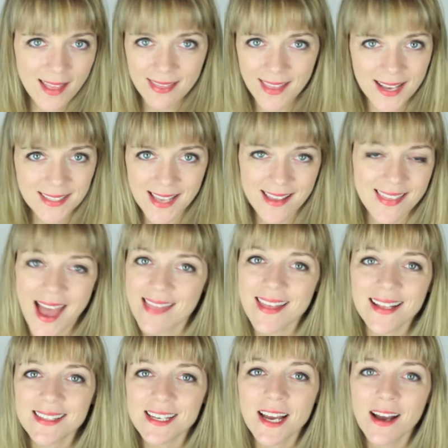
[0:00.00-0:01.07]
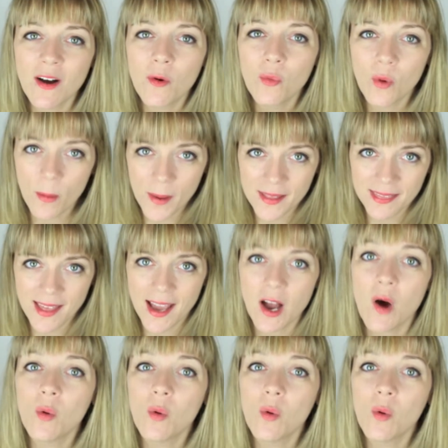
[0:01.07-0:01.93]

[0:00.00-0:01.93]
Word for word: and things like that. That's like a, a woman thing.